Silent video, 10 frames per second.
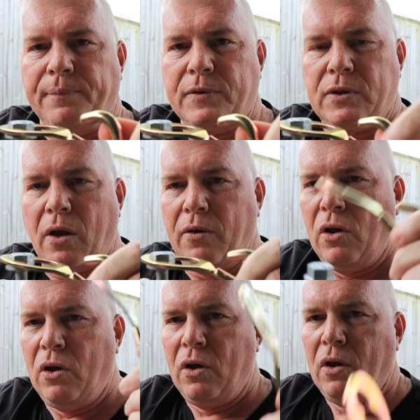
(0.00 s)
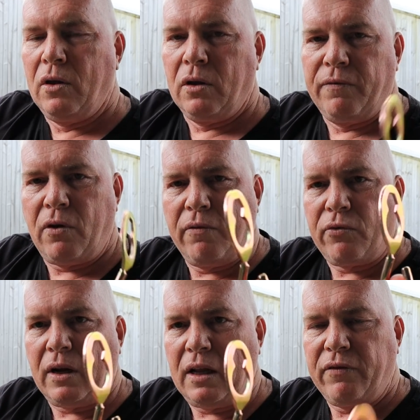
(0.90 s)
So very,
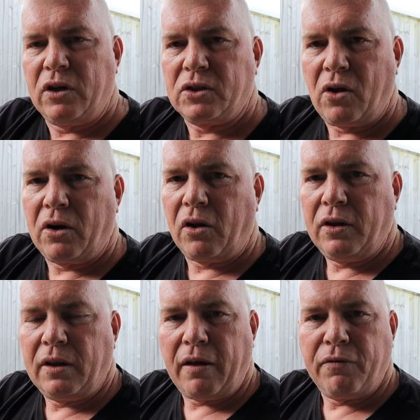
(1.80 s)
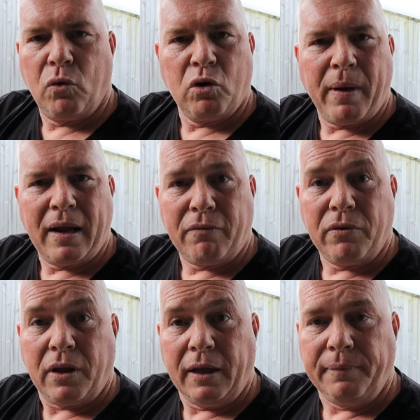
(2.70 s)
very clever design. I think they've thought about
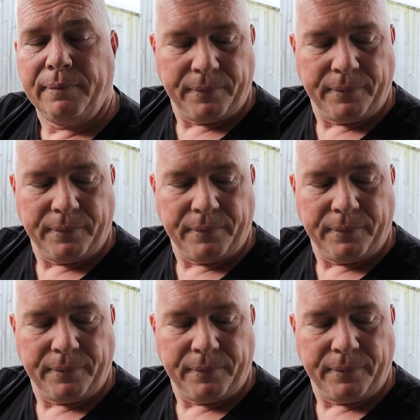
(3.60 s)
everything.